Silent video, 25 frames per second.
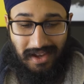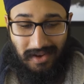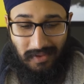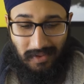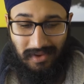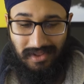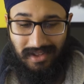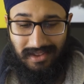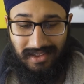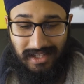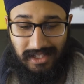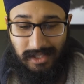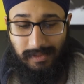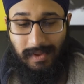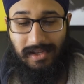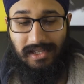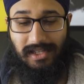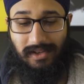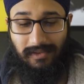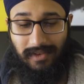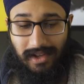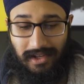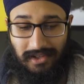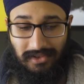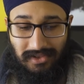within the space
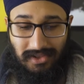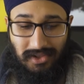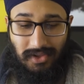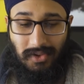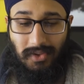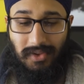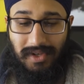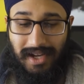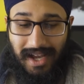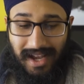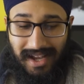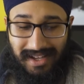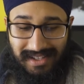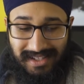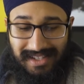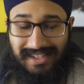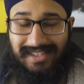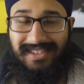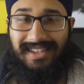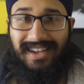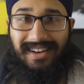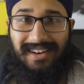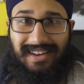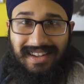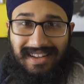of like two days, he
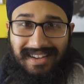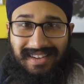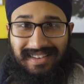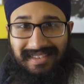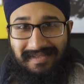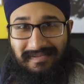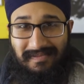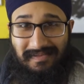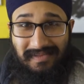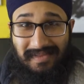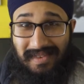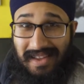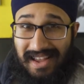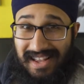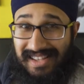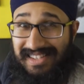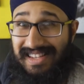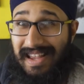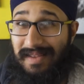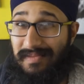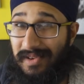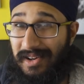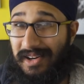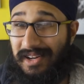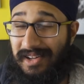suddenly is
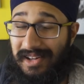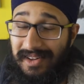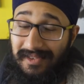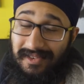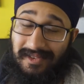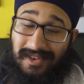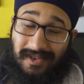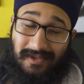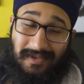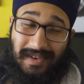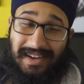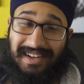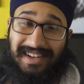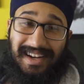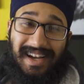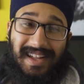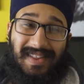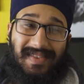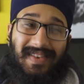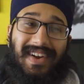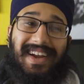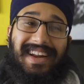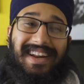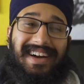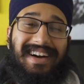able to de defeat Darth
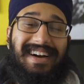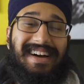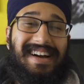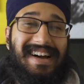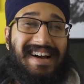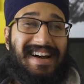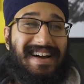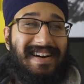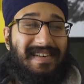Vader.